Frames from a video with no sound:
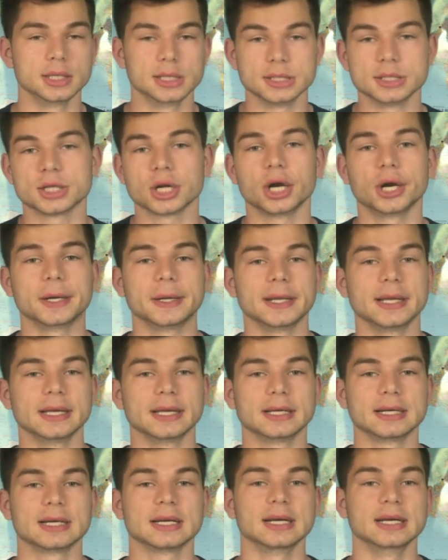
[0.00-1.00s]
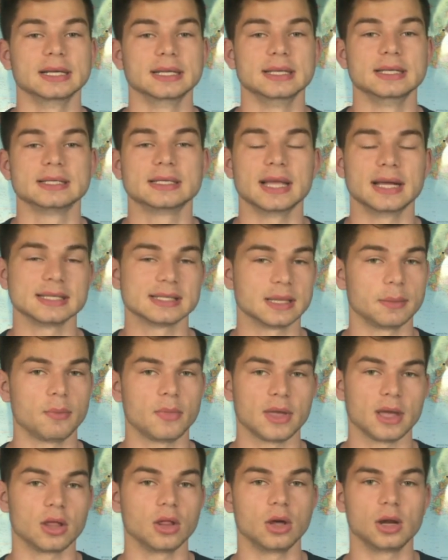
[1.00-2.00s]
interning because that's
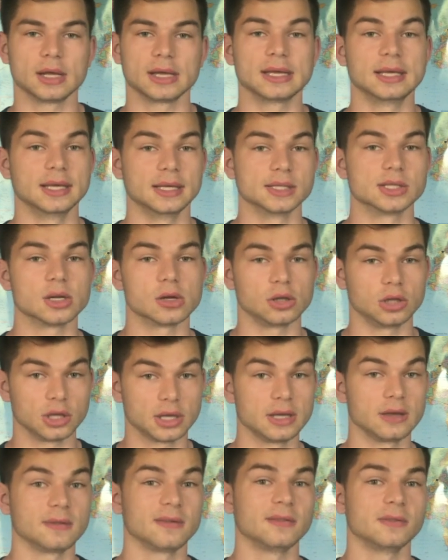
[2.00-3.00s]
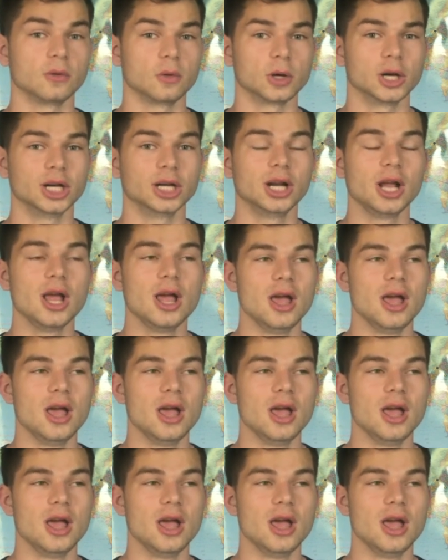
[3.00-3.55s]
something a lot of kids are looking for.